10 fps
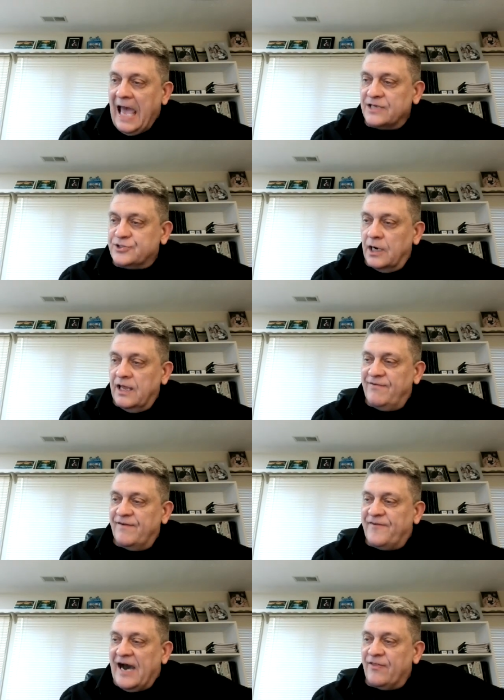As the
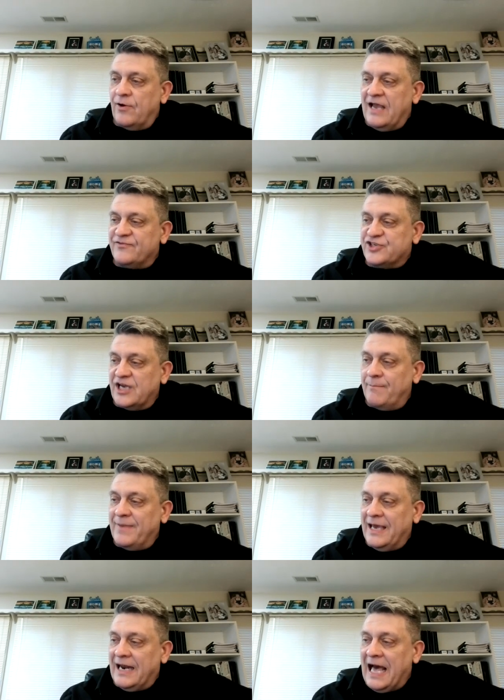living Father hath sent
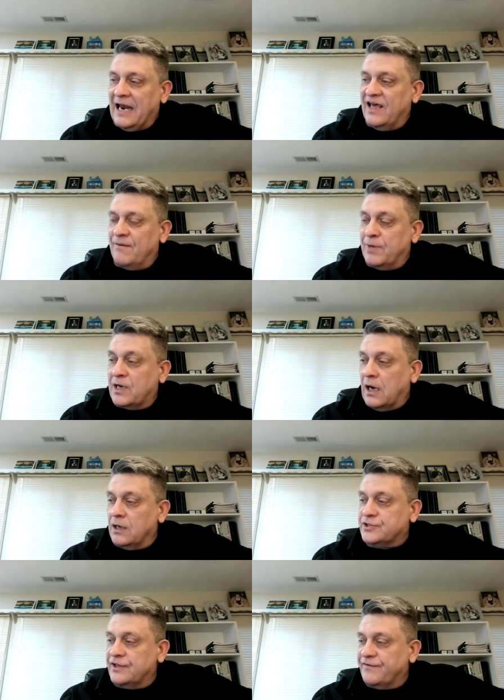me, and I live
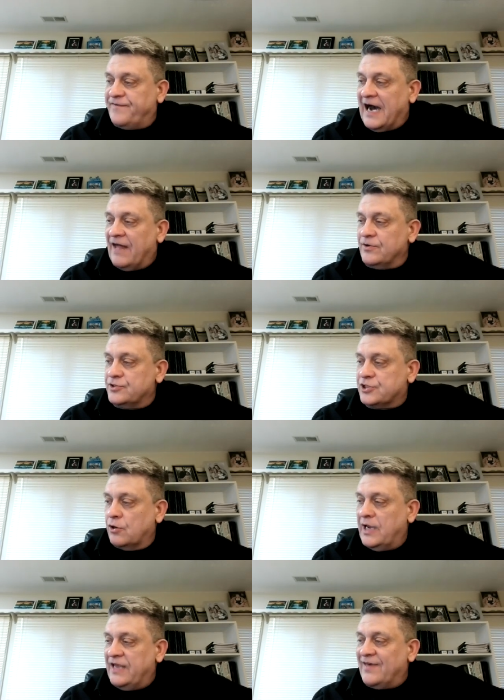because of the Father,
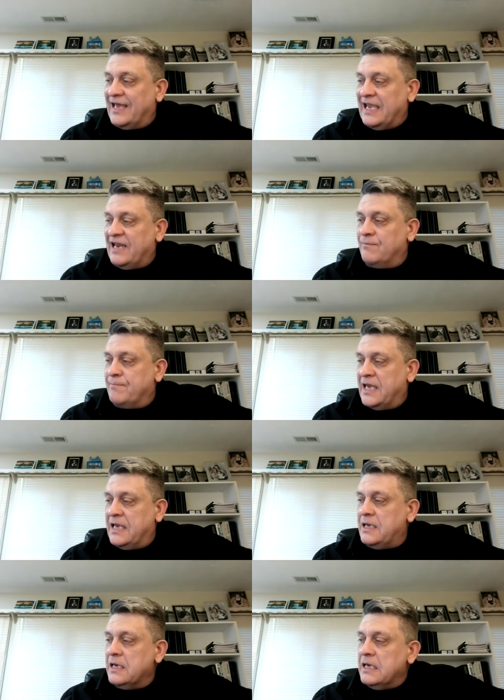so he that eateth
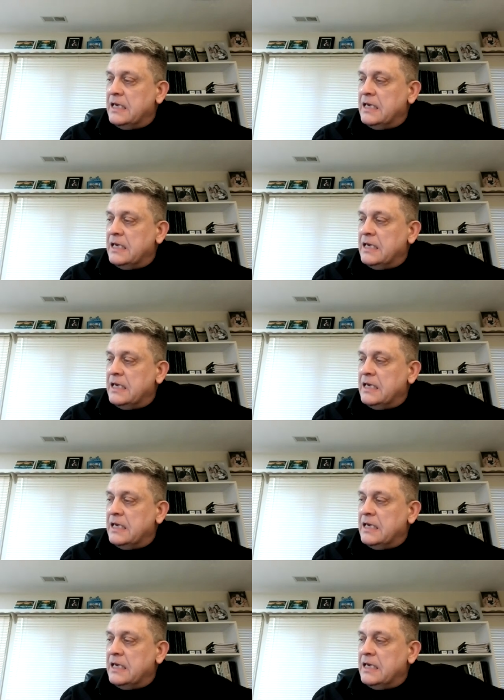me,